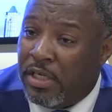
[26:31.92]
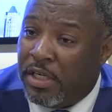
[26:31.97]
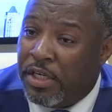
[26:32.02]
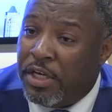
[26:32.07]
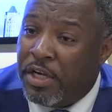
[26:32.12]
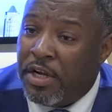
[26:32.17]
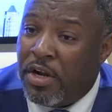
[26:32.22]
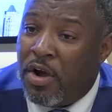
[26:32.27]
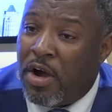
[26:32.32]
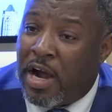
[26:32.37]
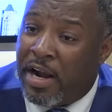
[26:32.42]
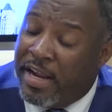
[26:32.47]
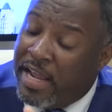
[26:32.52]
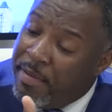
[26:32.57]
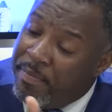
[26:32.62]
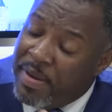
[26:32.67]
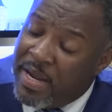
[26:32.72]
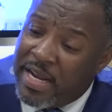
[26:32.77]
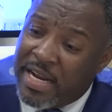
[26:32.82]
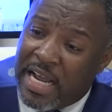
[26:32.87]
Yeah. You know, are they
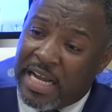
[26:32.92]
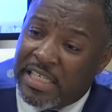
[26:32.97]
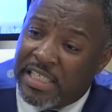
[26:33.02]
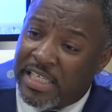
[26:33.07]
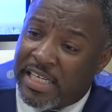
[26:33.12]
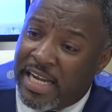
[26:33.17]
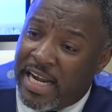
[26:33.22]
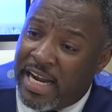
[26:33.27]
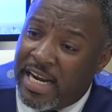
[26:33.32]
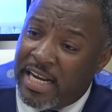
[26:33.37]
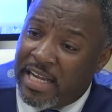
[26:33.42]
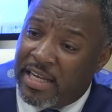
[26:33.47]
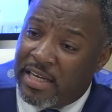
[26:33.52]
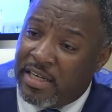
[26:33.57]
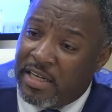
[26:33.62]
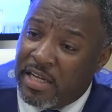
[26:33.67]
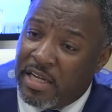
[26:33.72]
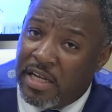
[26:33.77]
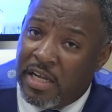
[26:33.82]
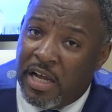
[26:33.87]
being educated?
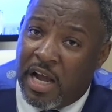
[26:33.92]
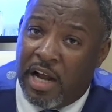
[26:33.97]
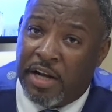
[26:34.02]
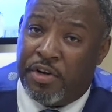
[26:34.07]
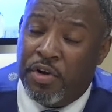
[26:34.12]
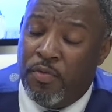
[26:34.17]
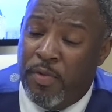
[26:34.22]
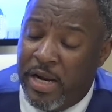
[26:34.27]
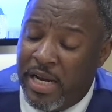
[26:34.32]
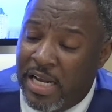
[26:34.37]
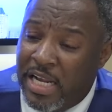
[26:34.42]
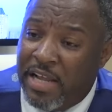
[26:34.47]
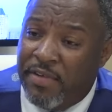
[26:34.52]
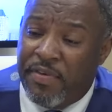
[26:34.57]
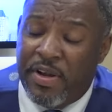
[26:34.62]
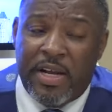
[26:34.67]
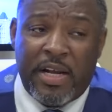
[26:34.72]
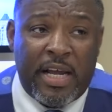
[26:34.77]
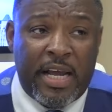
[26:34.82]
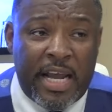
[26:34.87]
Do we live
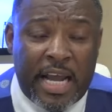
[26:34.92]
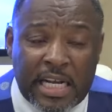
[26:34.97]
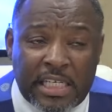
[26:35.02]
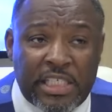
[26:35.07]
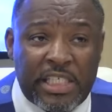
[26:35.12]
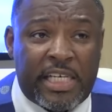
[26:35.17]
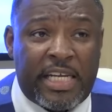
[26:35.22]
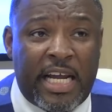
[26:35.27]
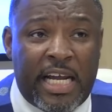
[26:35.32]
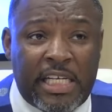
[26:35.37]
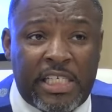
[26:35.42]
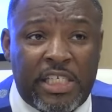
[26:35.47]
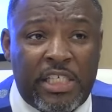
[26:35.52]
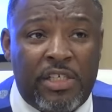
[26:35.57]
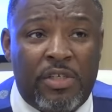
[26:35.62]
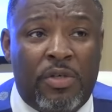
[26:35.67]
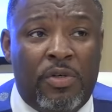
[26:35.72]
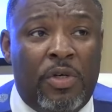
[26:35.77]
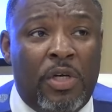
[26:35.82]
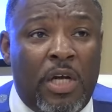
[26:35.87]
in an
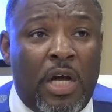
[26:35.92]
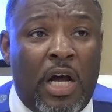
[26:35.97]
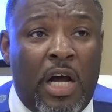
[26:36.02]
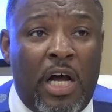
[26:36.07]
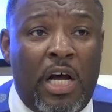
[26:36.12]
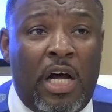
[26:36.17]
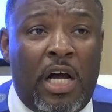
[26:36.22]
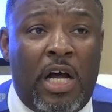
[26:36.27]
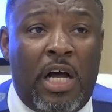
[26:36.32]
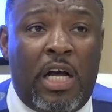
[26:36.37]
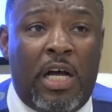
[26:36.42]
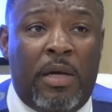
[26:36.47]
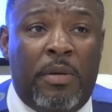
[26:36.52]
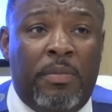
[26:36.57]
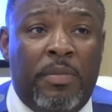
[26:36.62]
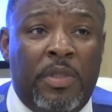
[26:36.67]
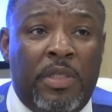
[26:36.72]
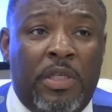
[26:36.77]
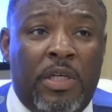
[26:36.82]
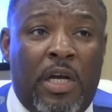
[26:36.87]
educational
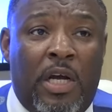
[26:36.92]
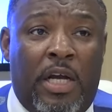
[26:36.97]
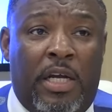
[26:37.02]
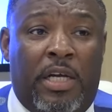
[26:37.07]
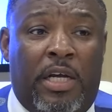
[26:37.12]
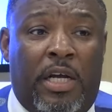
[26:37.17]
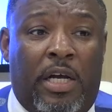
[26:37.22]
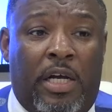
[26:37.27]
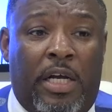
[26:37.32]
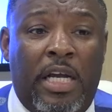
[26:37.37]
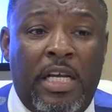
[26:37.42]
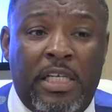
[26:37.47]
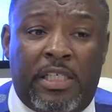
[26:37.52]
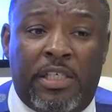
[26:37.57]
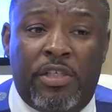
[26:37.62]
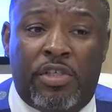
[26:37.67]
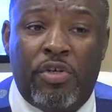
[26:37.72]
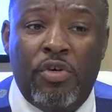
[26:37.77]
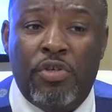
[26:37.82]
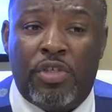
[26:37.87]

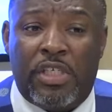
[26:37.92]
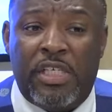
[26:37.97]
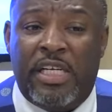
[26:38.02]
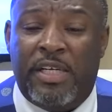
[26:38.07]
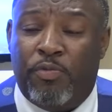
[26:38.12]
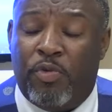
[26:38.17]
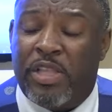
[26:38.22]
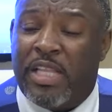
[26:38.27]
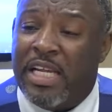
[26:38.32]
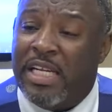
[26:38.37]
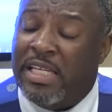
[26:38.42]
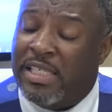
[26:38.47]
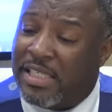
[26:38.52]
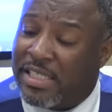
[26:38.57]
institution within the